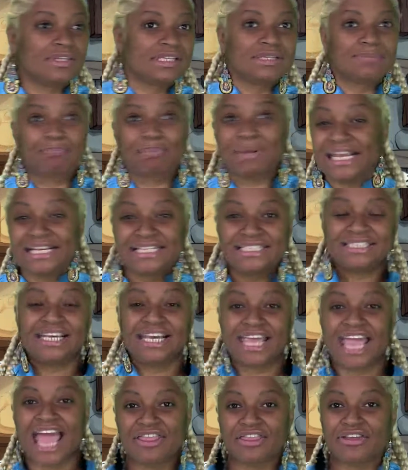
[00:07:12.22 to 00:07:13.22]
piece
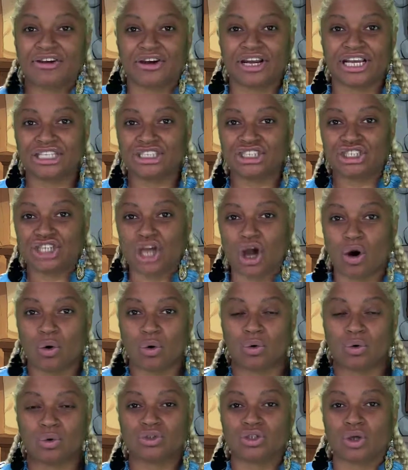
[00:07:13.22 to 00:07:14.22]
together his
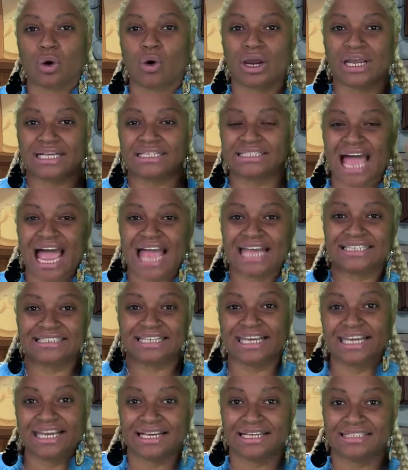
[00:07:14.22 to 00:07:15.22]
shows or his
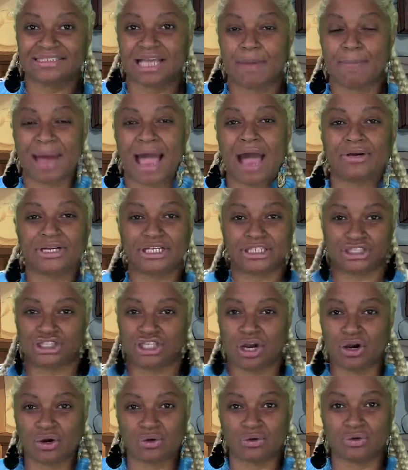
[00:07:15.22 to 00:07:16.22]
ideas about his
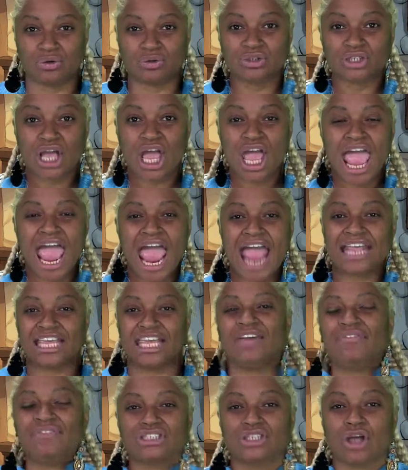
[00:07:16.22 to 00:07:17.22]
shows and
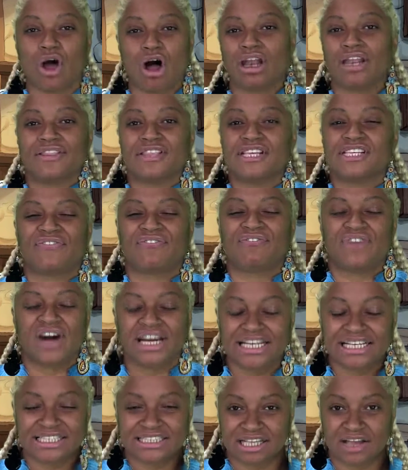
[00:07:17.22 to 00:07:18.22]
give us all of this
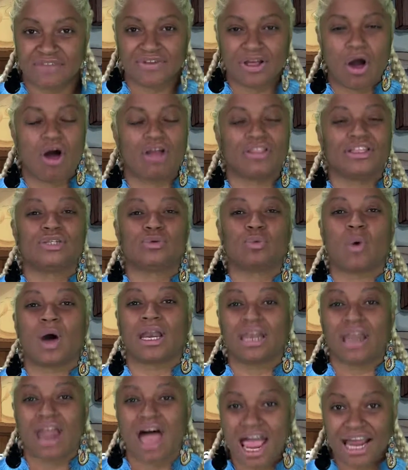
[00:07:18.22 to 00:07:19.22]
funny stuff and all these
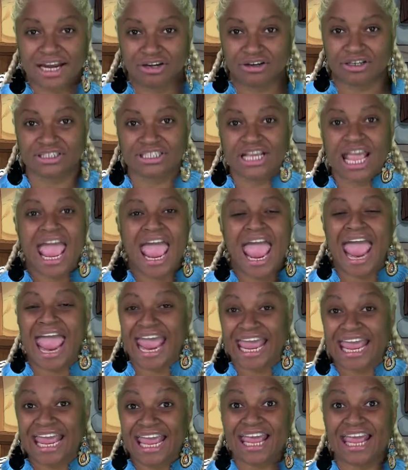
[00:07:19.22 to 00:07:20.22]
one-liners
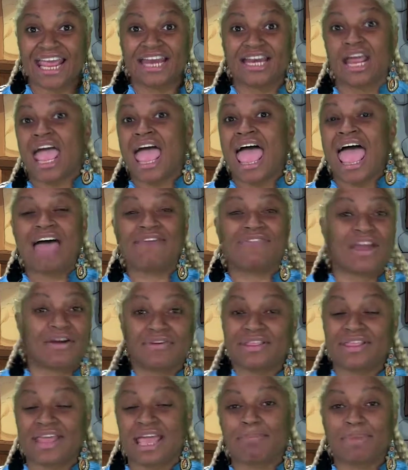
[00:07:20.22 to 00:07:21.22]
and have
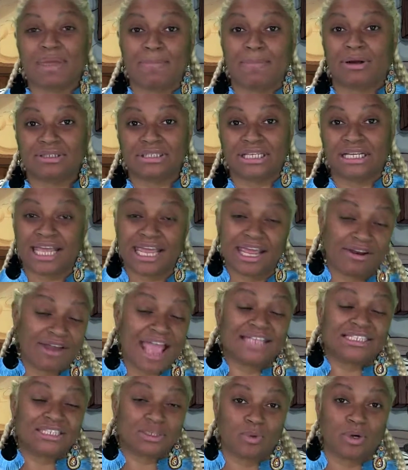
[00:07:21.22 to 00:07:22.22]
everything be multi-layered
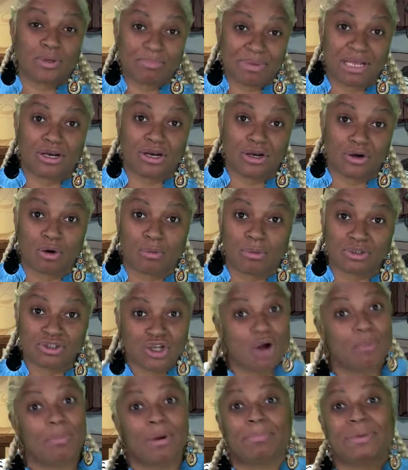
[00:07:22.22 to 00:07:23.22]
as it would be in a normal
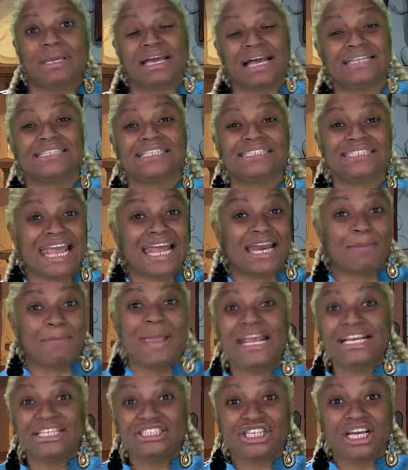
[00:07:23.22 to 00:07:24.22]
show. But because it's
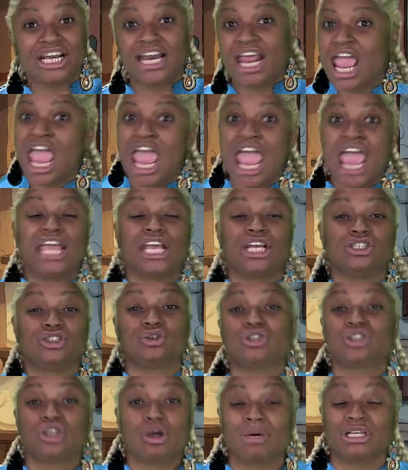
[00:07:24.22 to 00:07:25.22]
animation, he can
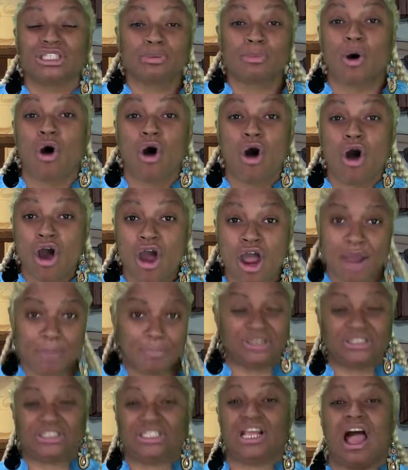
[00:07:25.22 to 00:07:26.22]
do so much more and
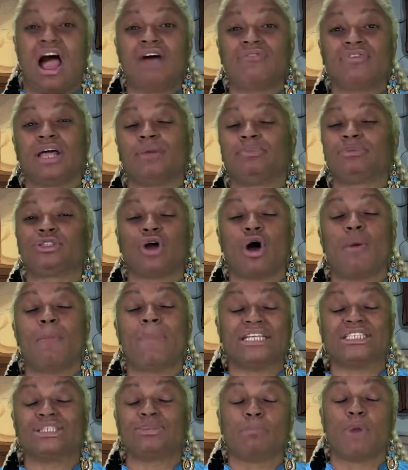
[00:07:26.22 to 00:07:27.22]
push the envelope so
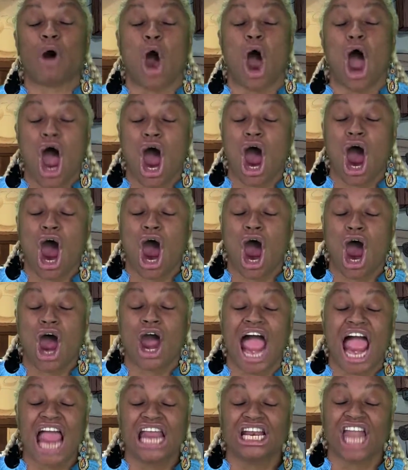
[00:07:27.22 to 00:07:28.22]
much more.
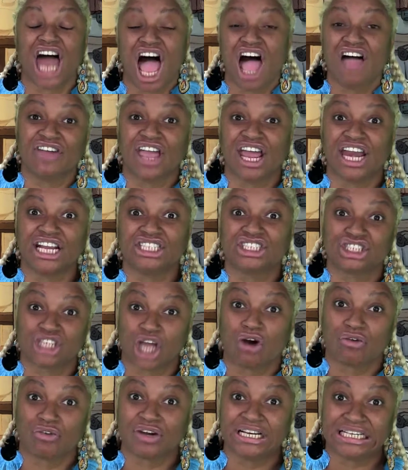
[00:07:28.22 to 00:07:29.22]
I love it. It's
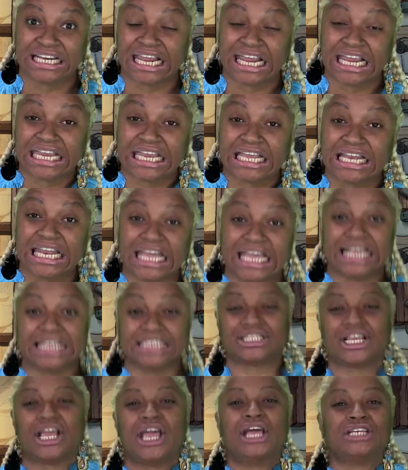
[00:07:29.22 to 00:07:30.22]
so
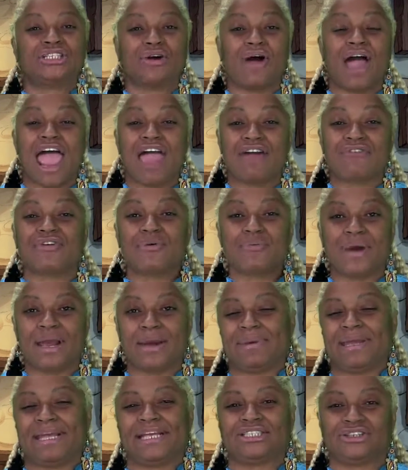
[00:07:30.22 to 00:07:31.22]
ridiculous. So everywhere
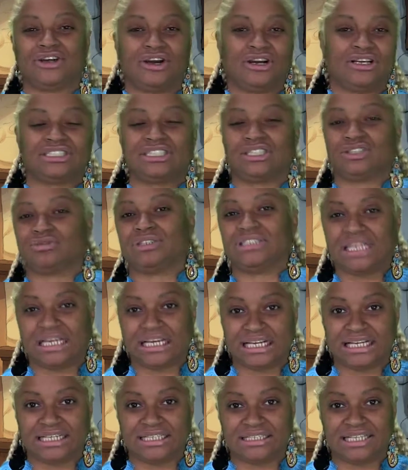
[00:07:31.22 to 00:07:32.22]
Bean turns is
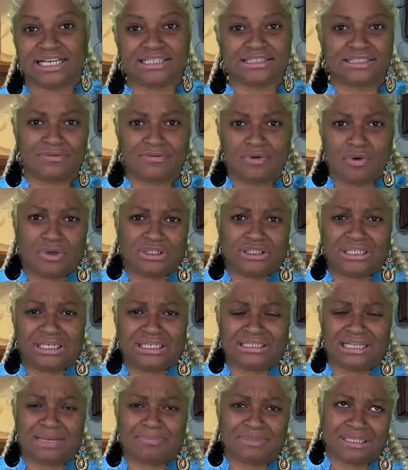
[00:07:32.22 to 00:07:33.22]
ridiculousness. And of course, she
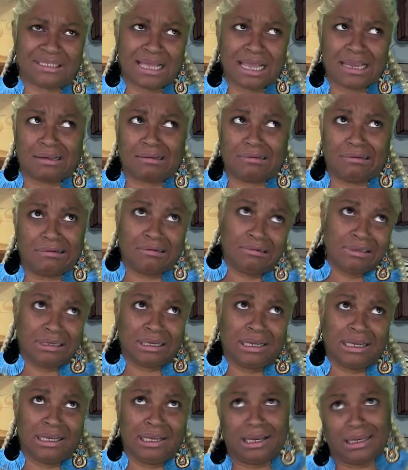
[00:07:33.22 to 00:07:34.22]
accepts it like,
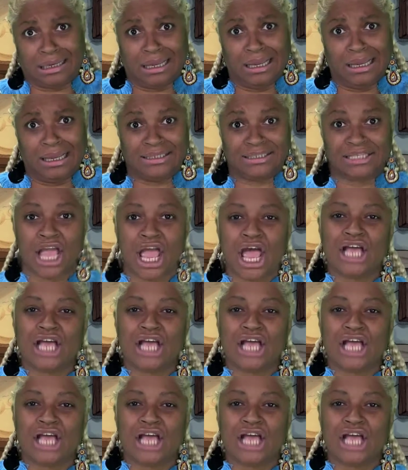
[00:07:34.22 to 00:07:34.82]
okay, I guess.